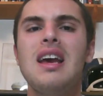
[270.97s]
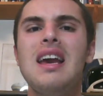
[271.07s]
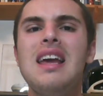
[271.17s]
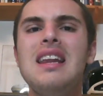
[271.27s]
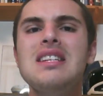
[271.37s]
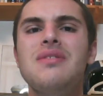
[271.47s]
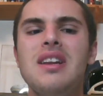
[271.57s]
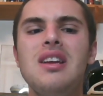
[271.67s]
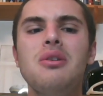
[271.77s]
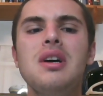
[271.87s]
In his
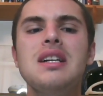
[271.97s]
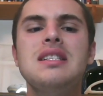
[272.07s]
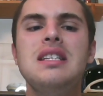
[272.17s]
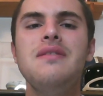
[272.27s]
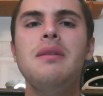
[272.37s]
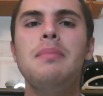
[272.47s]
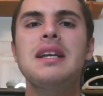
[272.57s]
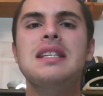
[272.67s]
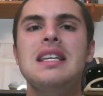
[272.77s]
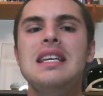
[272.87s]
video, Stephen
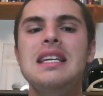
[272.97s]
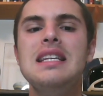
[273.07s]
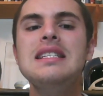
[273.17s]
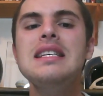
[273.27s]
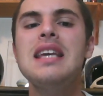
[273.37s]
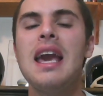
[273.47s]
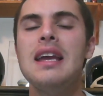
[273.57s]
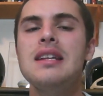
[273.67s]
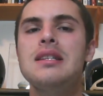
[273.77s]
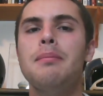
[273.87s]
picks an easy
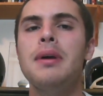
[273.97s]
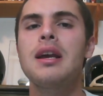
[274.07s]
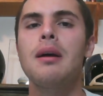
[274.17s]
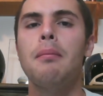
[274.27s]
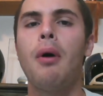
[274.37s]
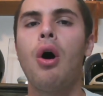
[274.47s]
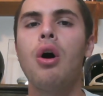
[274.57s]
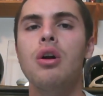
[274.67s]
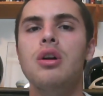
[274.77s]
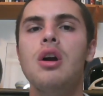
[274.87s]
case to pick
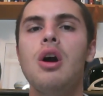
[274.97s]
apart